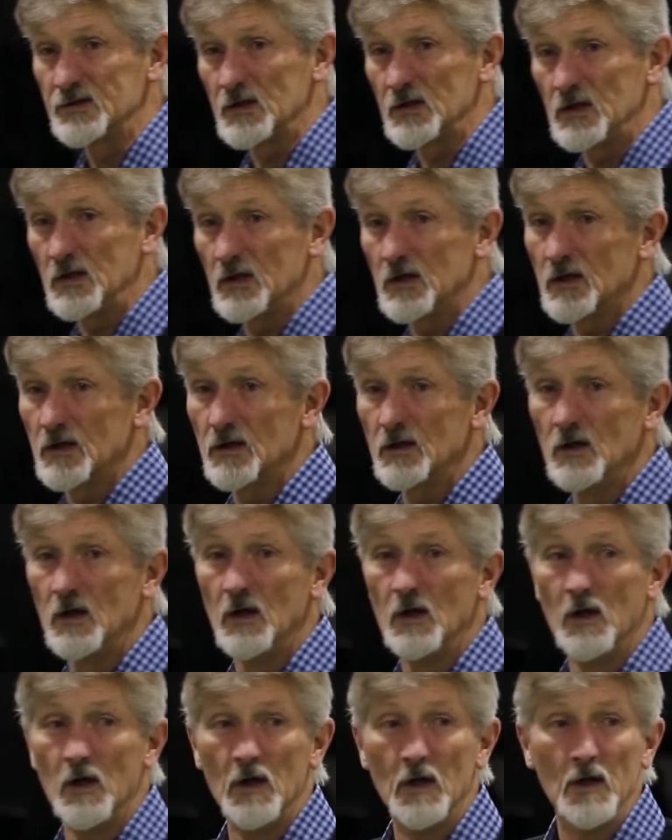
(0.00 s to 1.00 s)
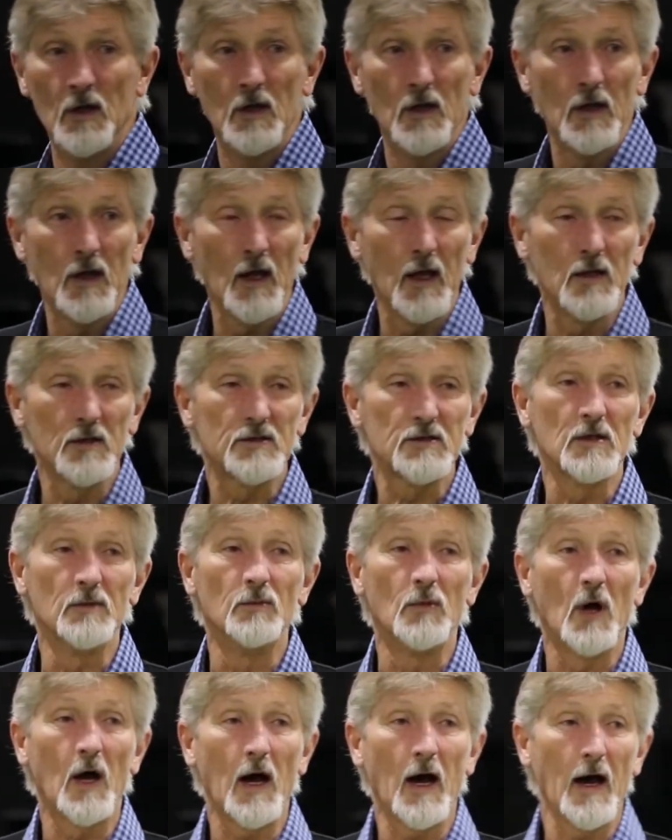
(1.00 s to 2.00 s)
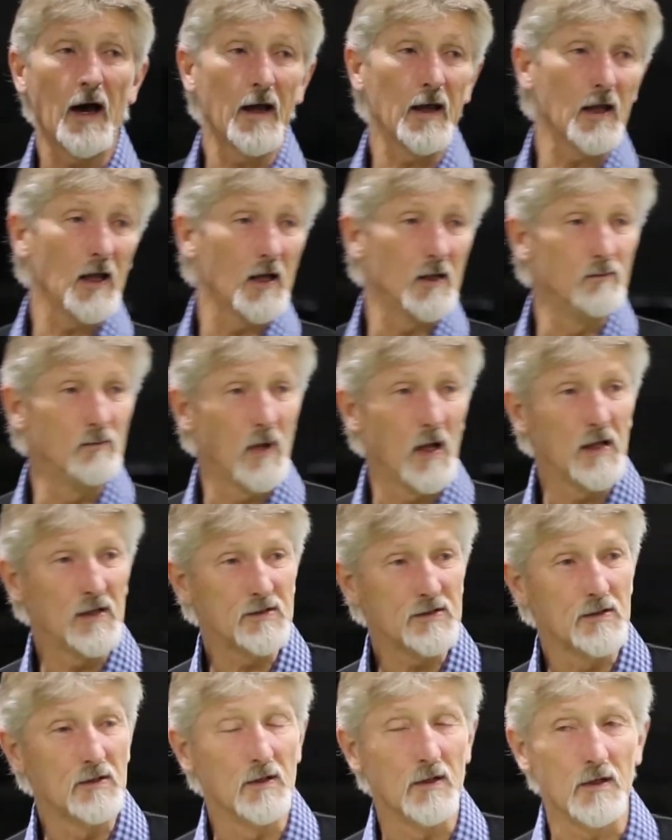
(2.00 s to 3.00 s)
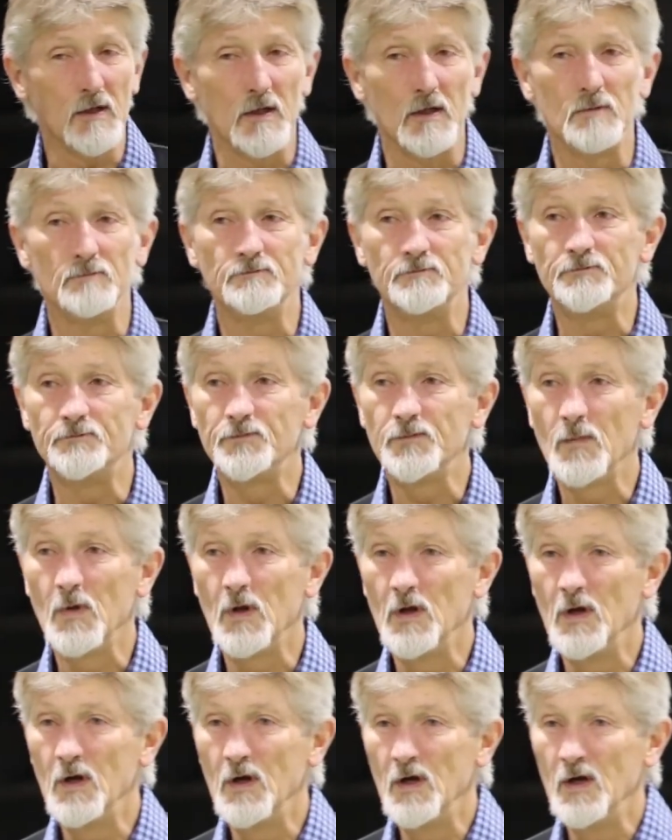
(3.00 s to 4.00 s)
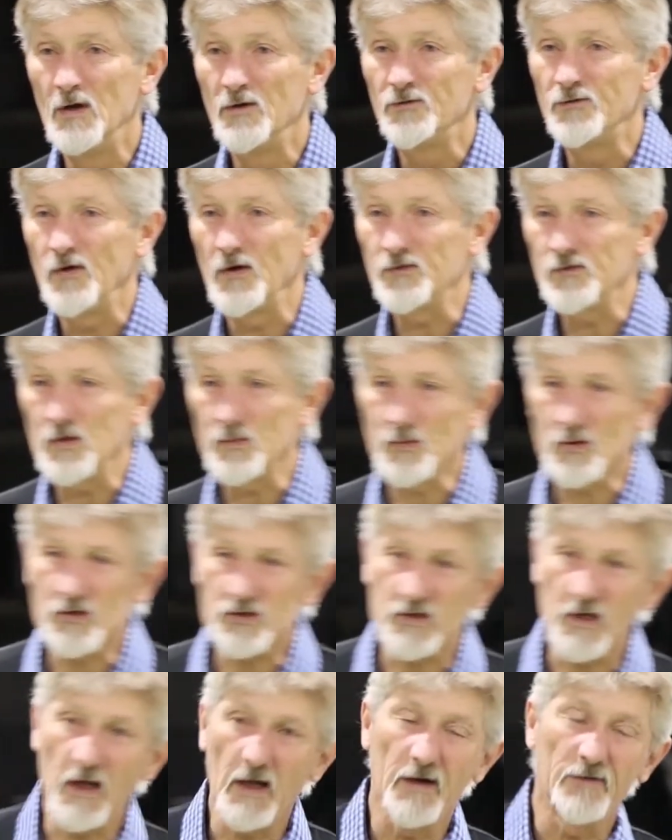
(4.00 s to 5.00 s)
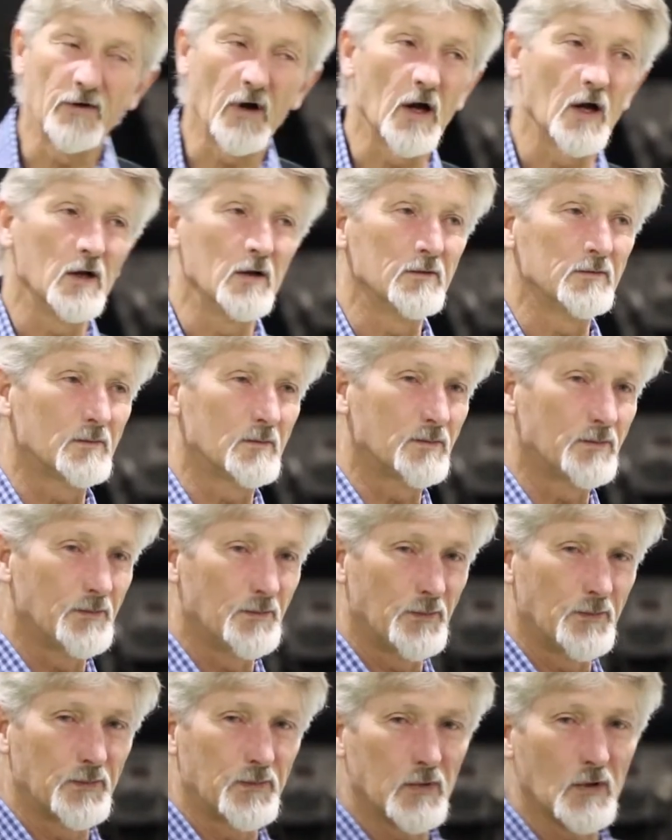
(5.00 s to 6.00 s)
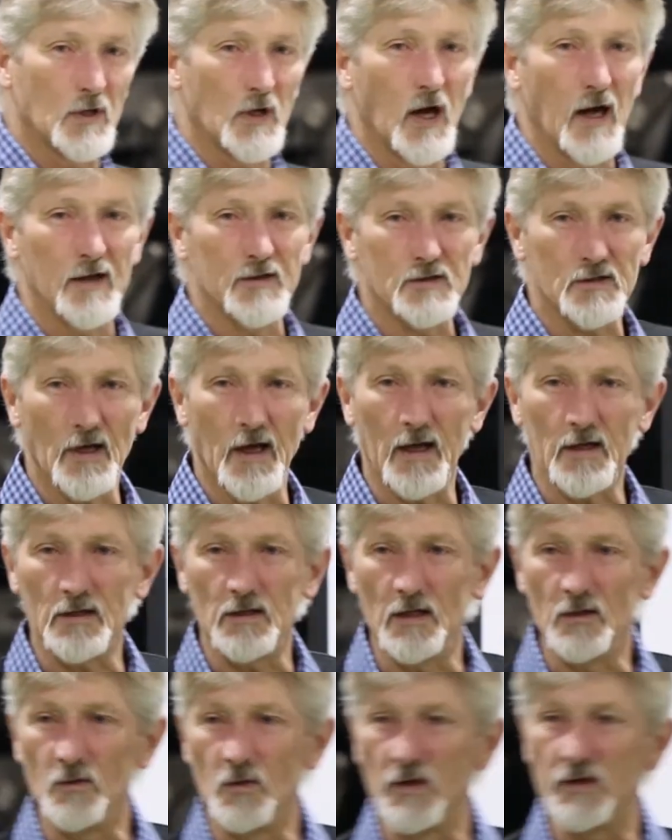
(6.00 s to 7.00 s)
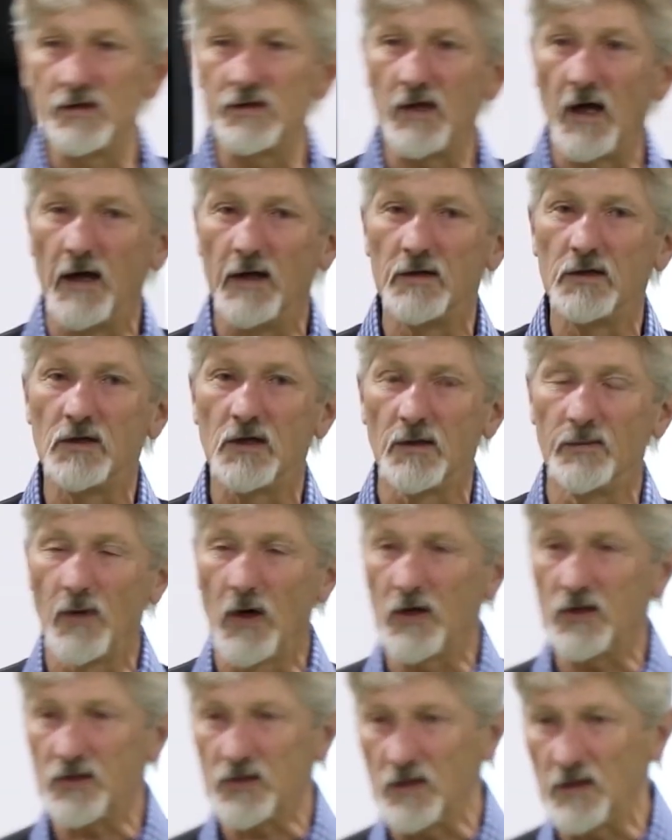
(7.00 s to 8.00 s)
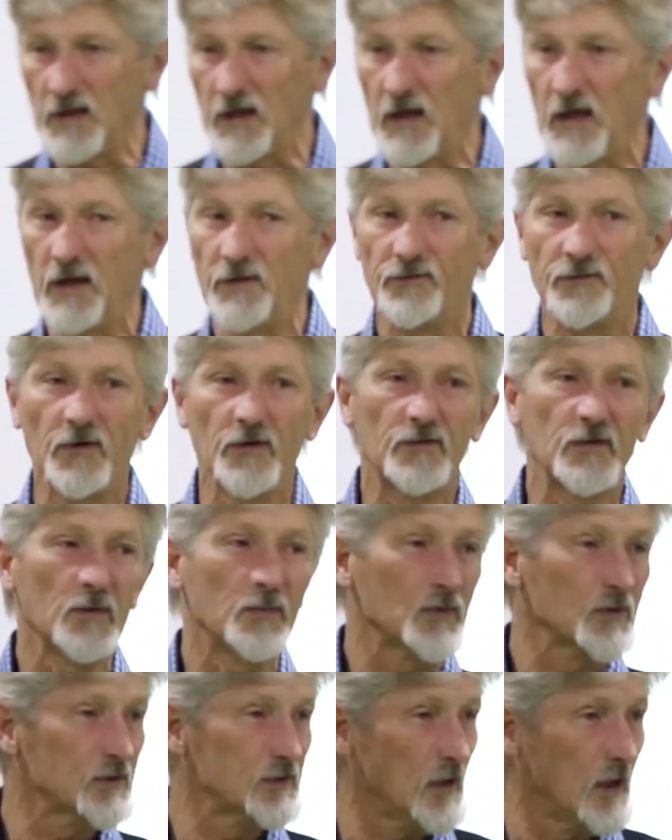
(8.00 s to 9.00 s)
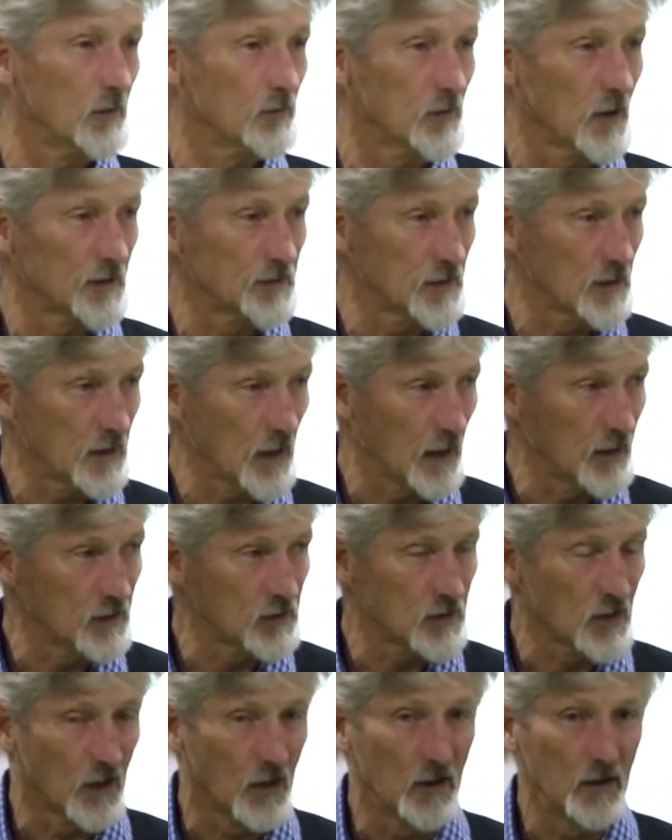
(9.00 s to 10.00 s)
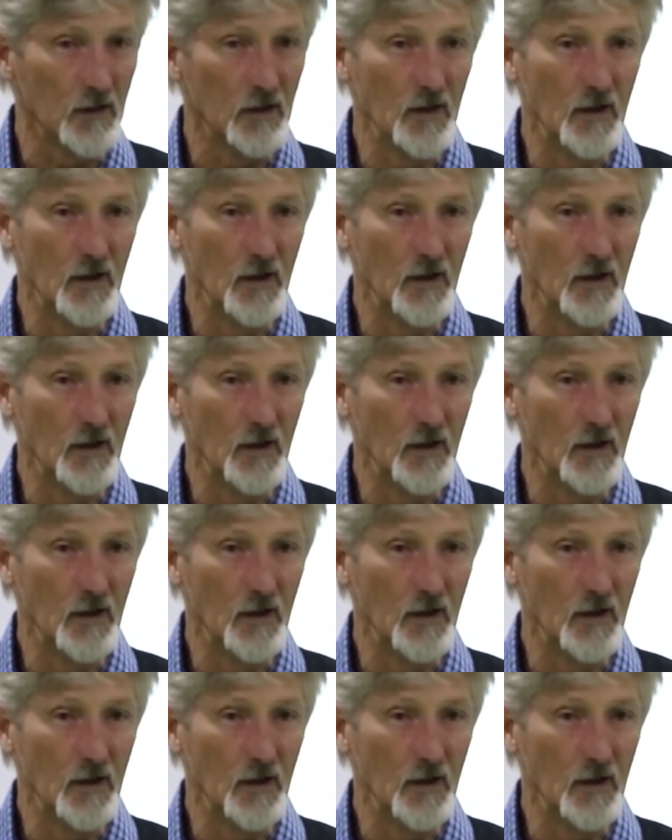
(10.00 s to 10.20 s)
a year and some high-end masonry. 50% of our contracting was done commercially, 50% residential.